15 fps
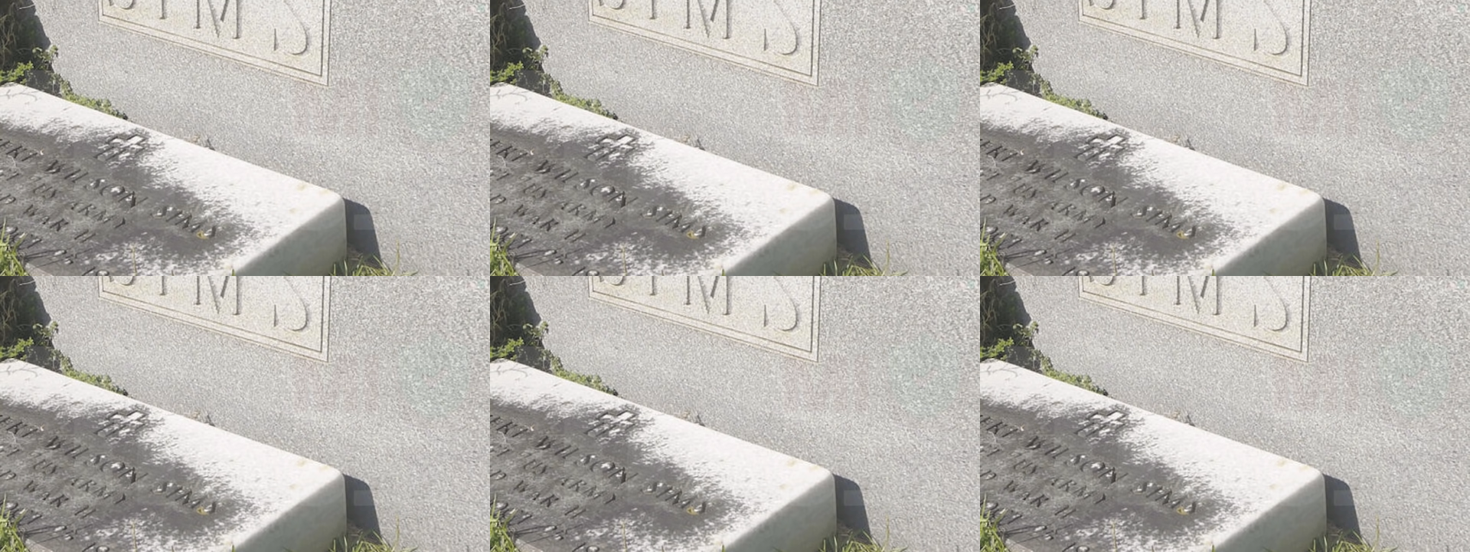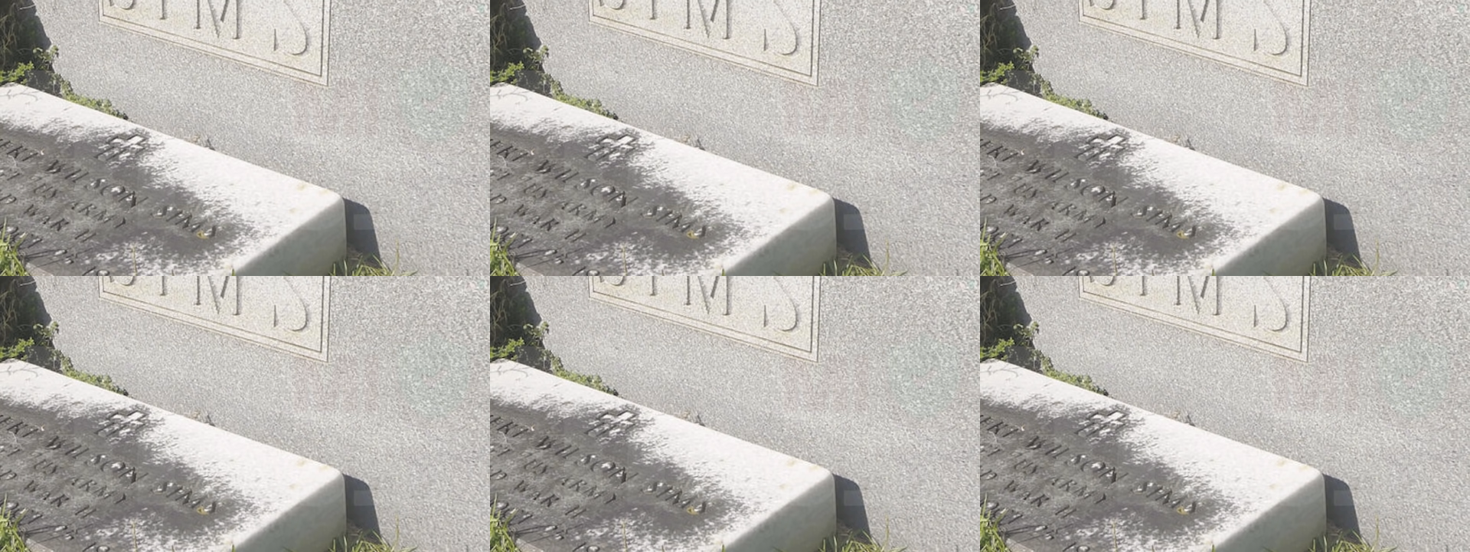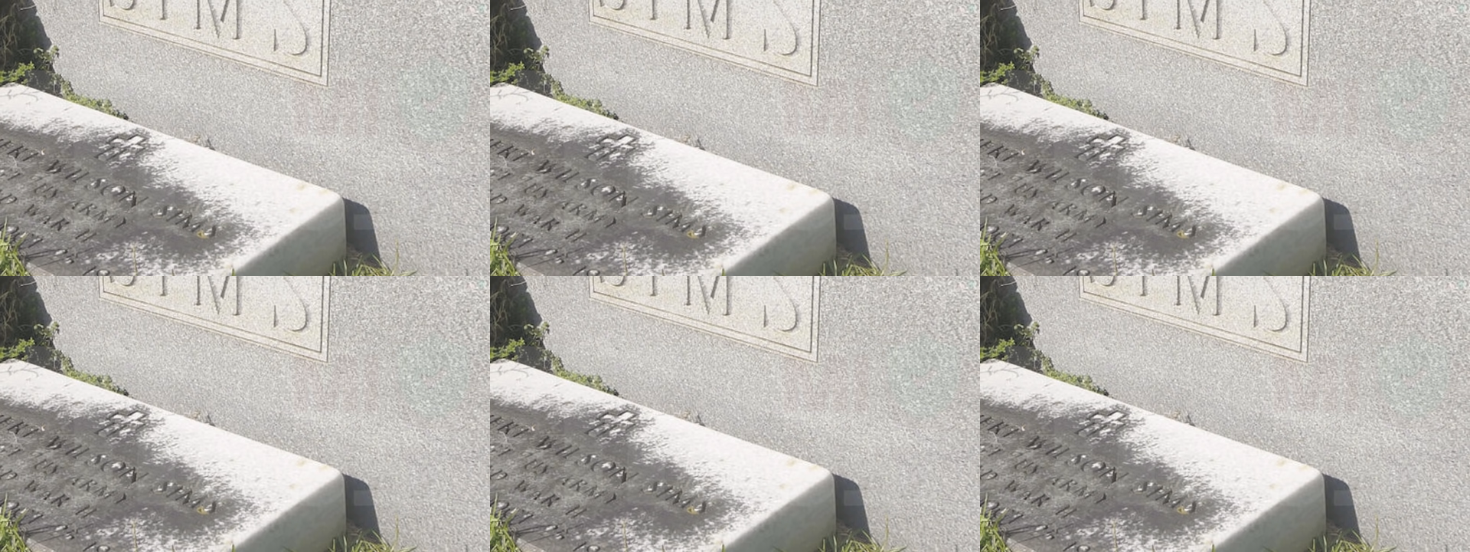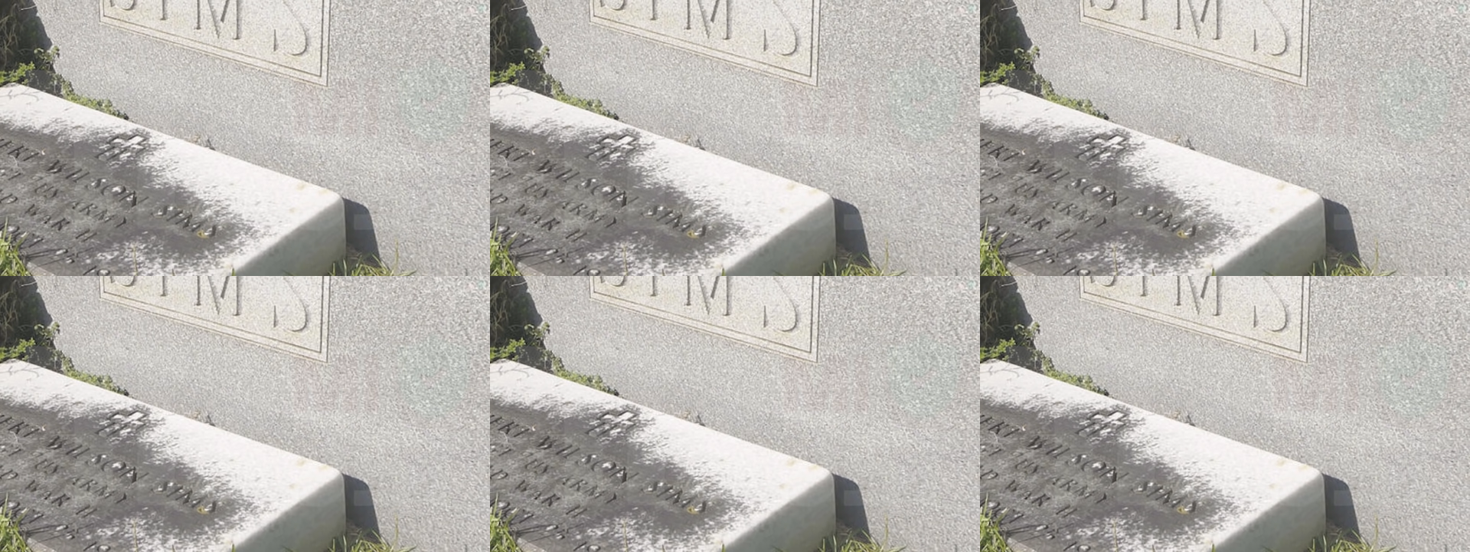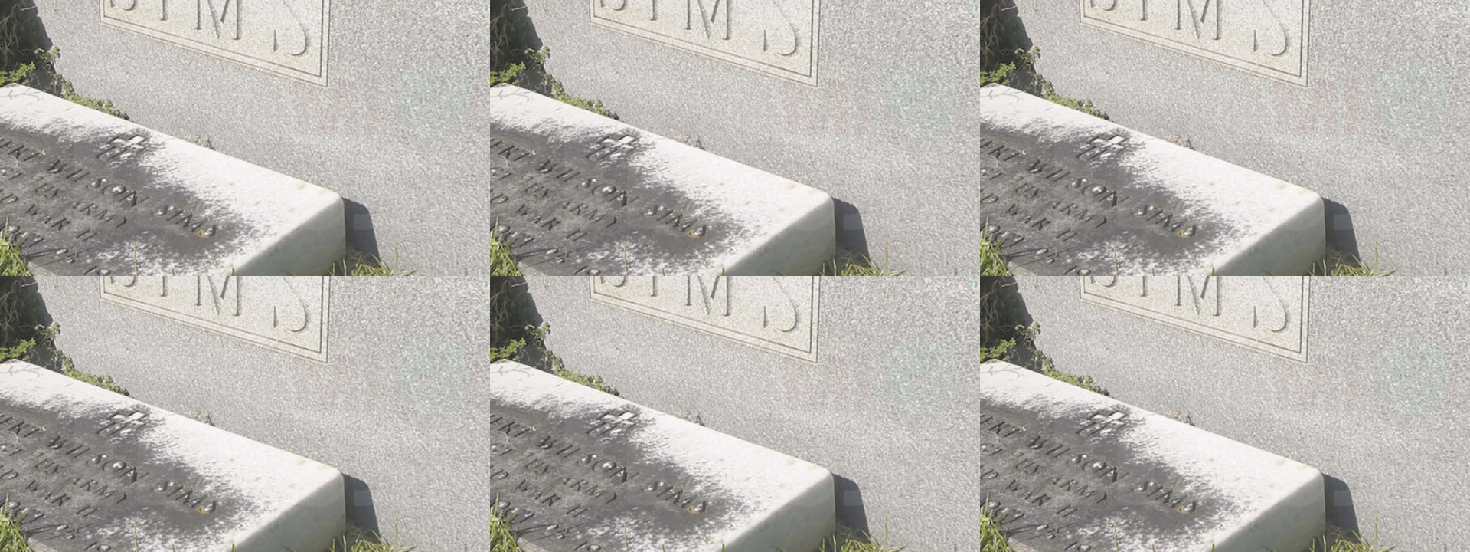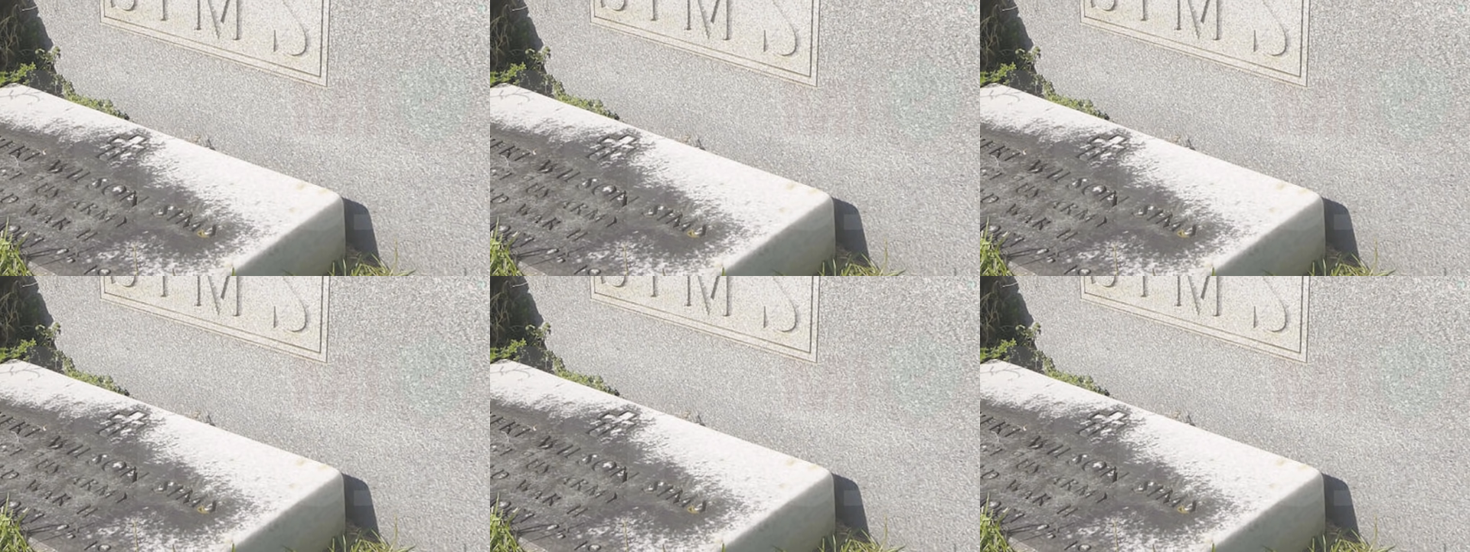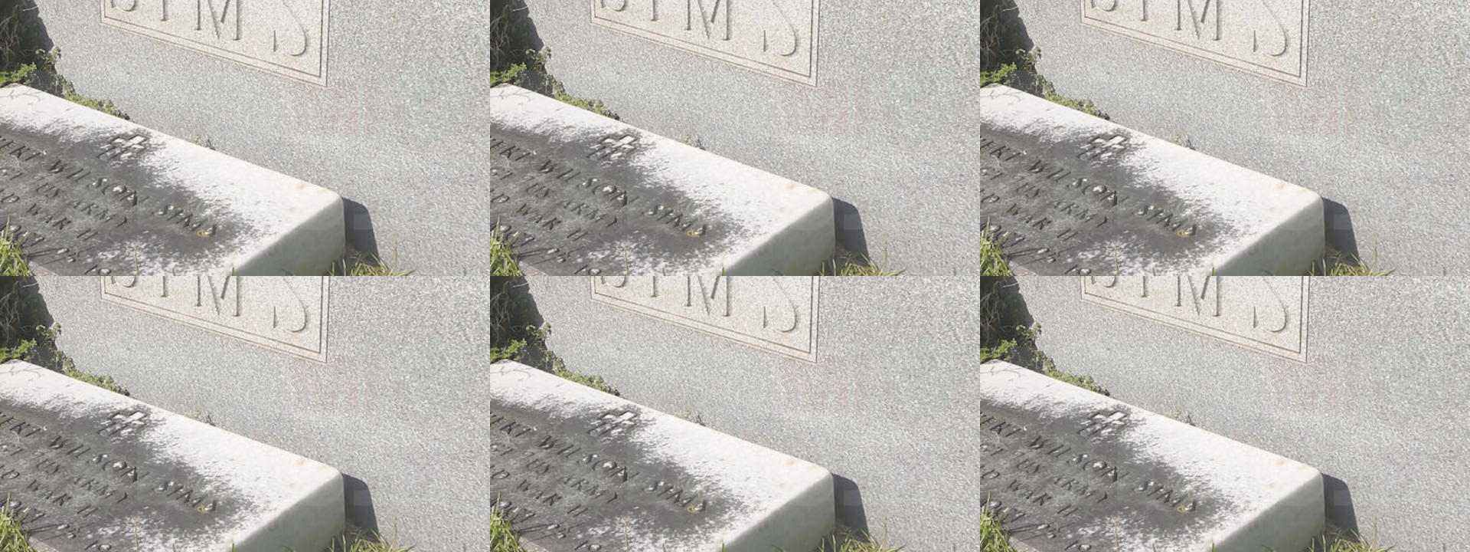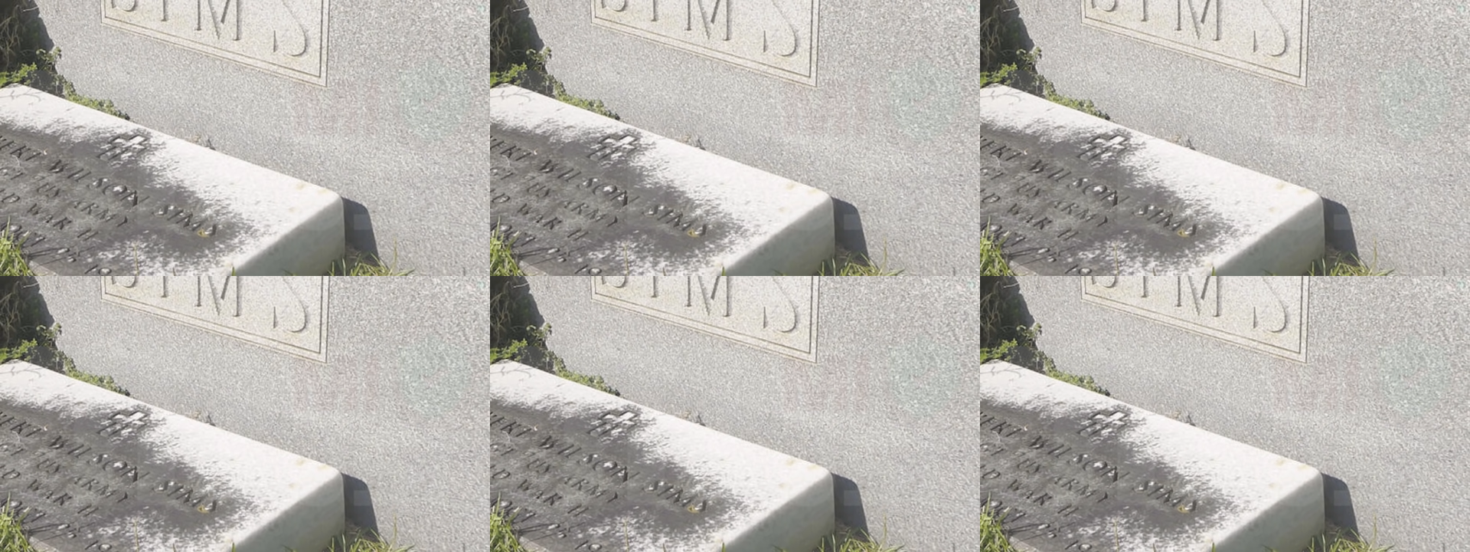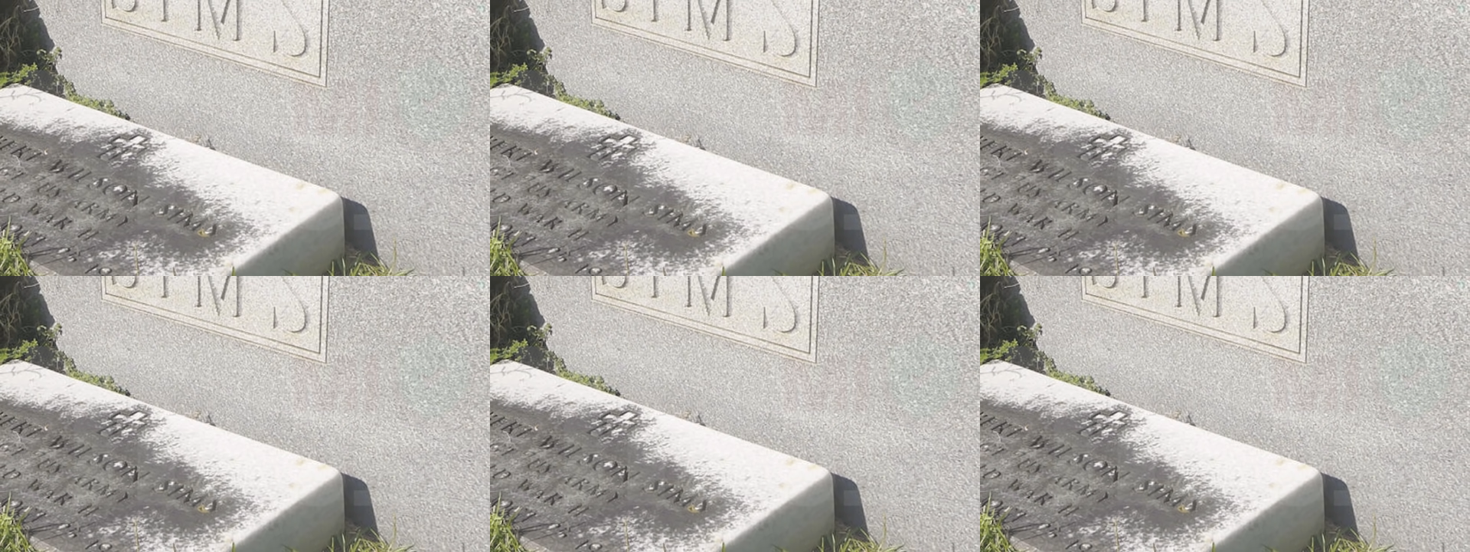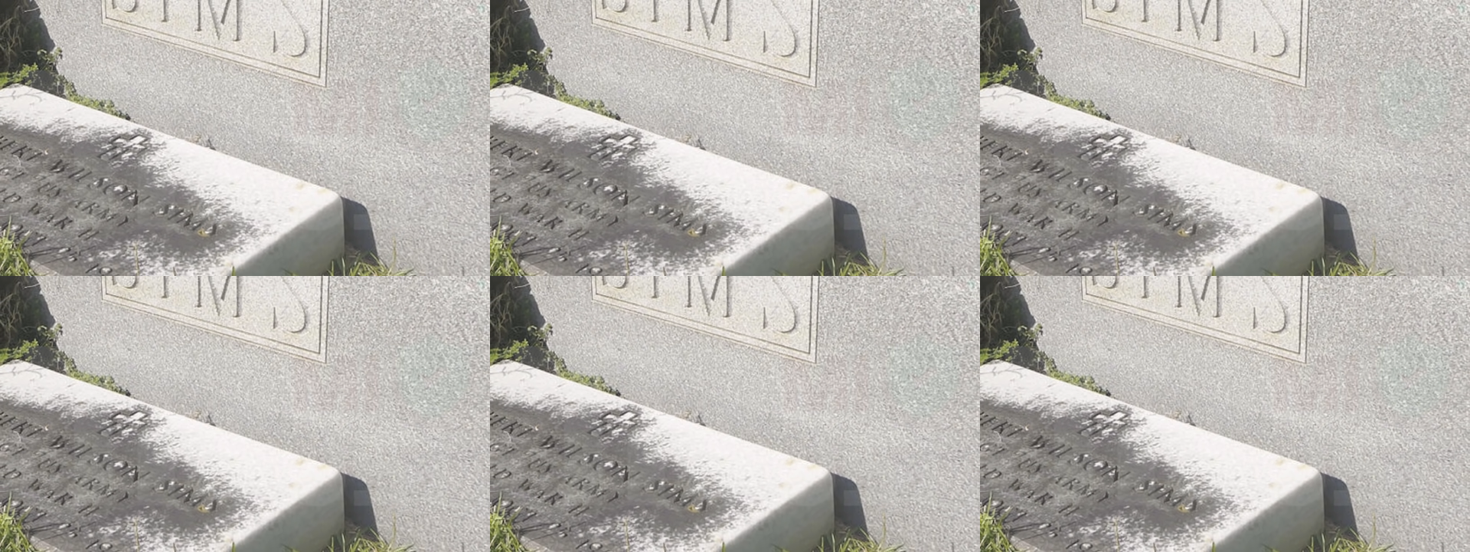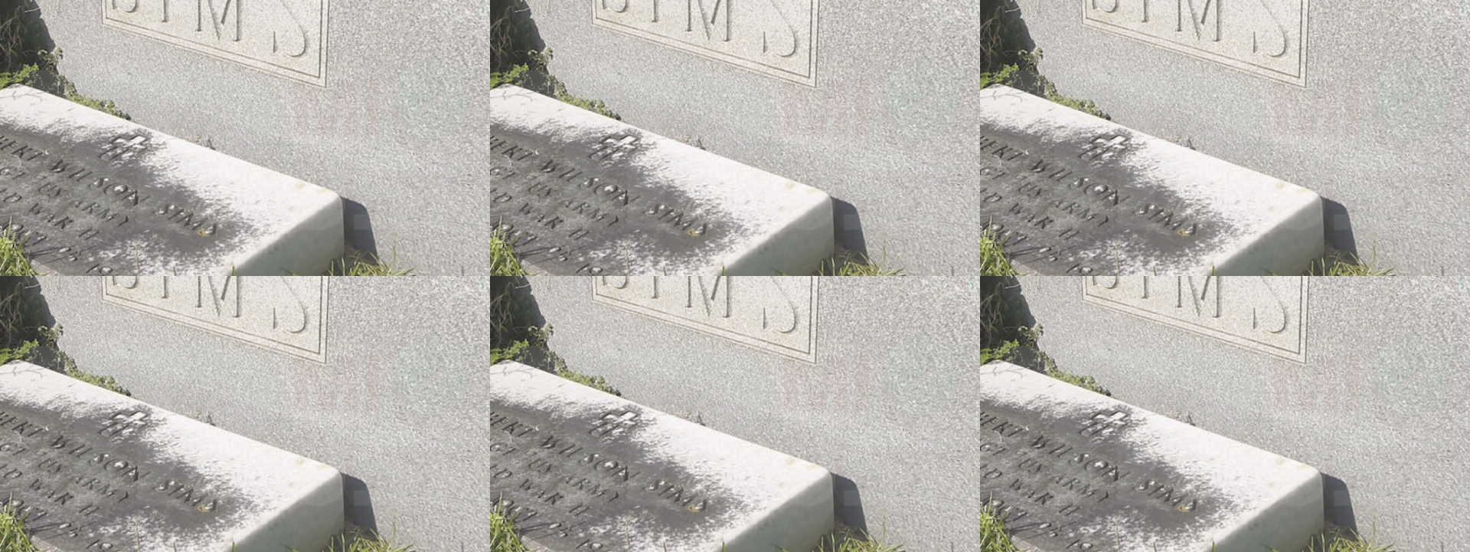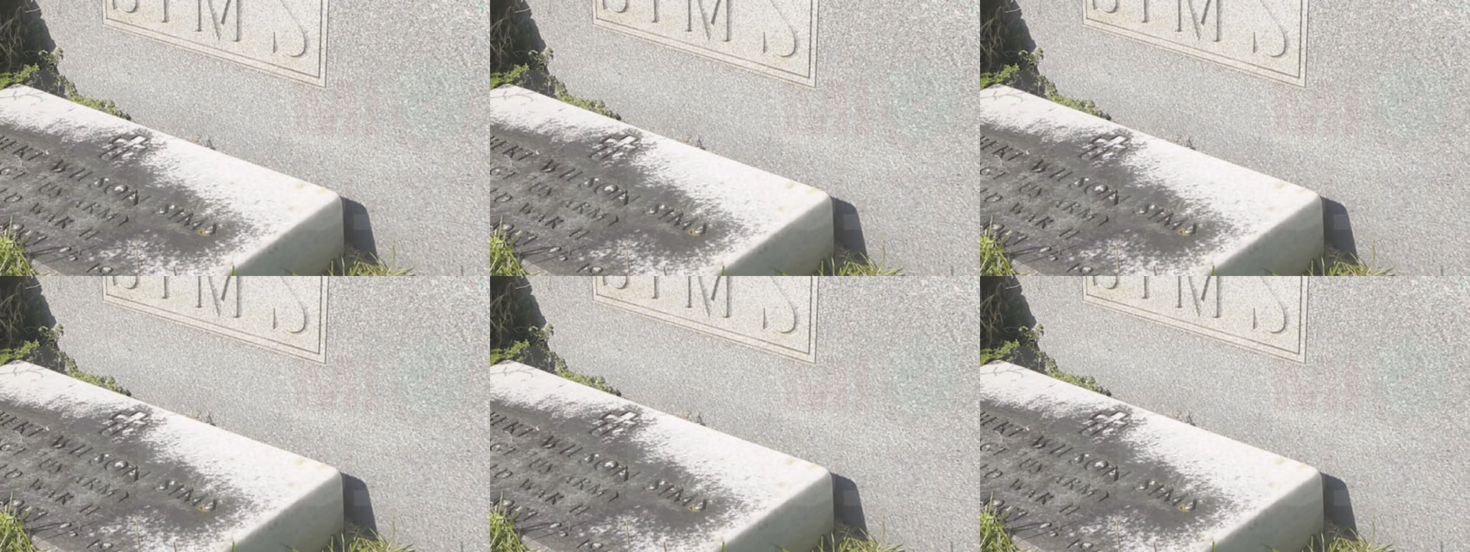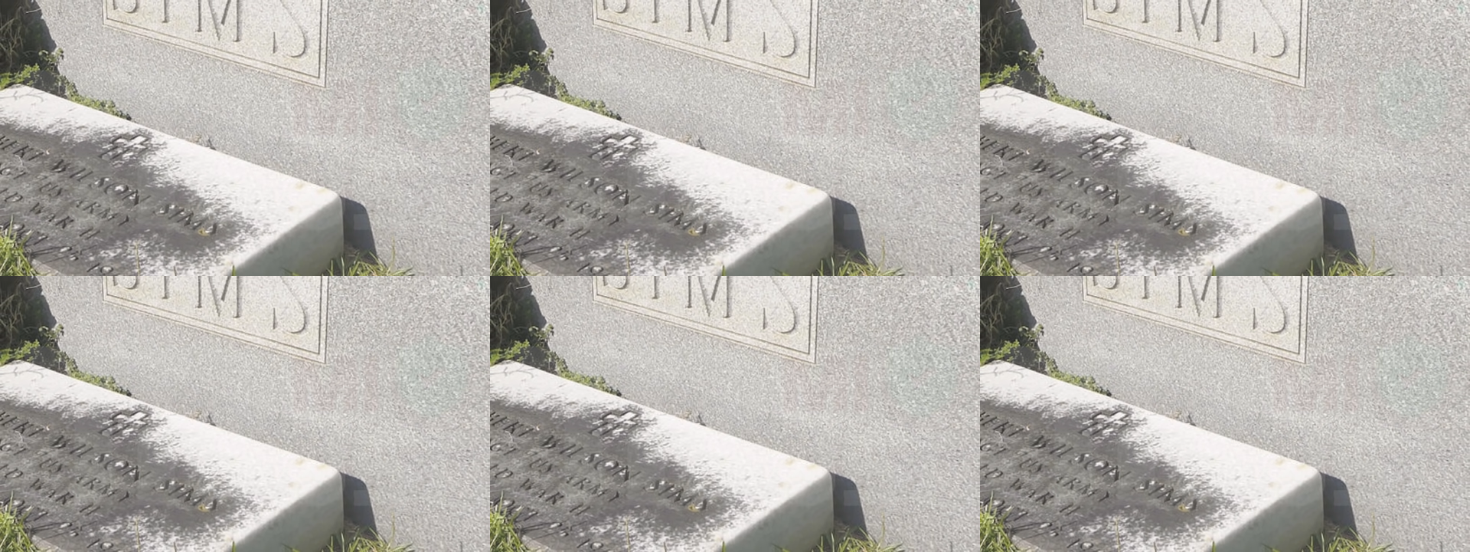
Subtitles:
(no speaker visible)